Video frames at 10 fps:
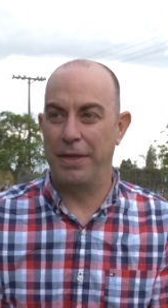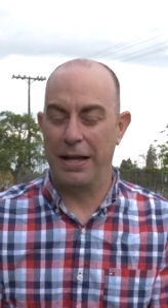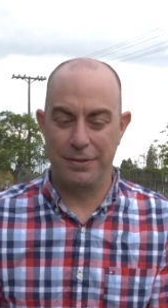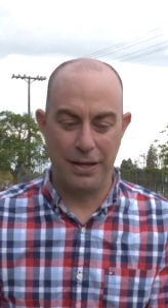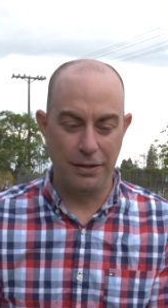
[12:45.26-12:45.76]

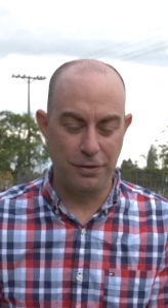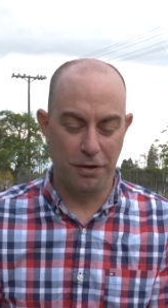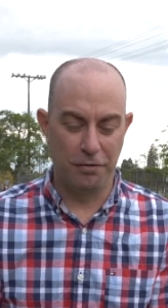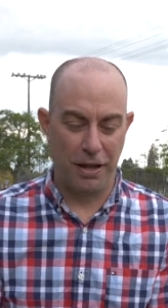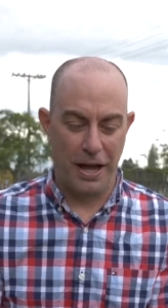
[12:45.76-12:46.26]
sense
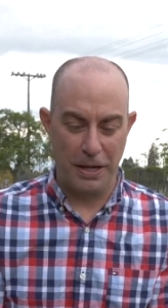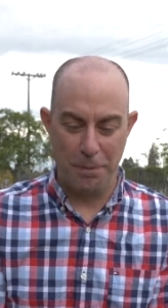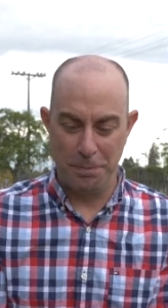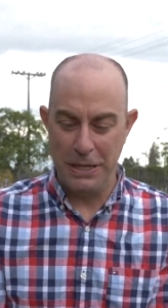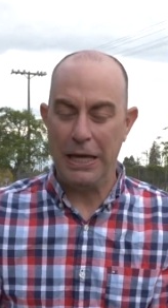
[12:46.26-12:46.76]
of like
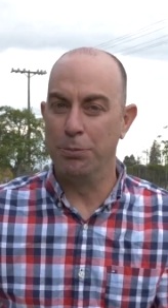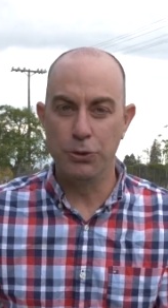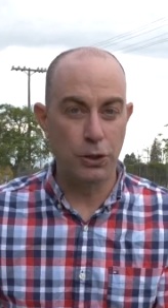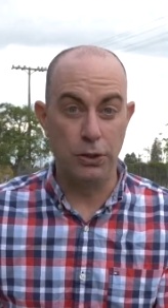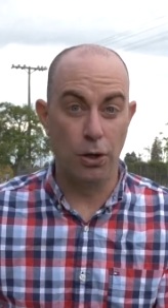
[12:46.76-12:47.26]
being able
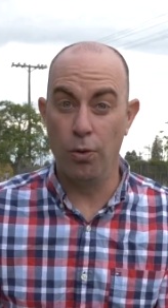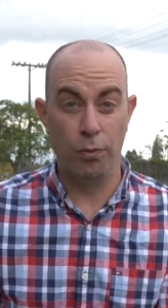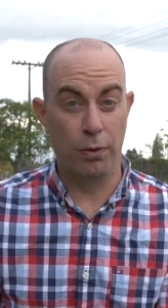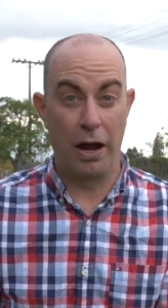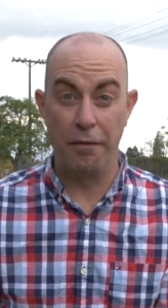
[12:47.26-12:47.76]
to go
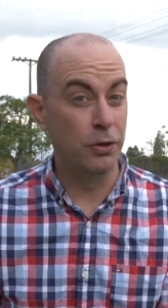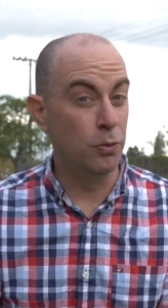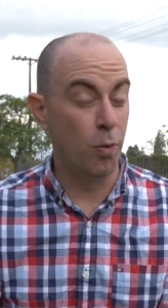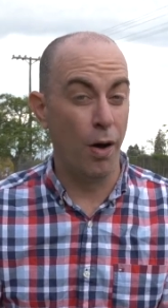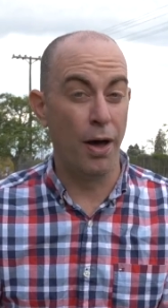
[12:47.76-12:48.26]
wherever you
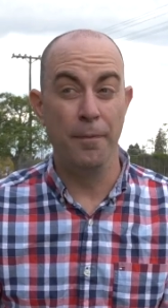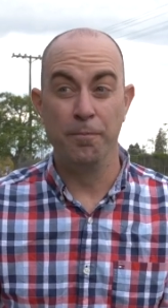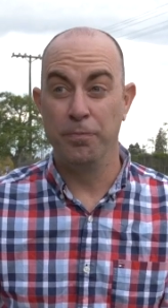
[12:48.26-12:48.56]
want,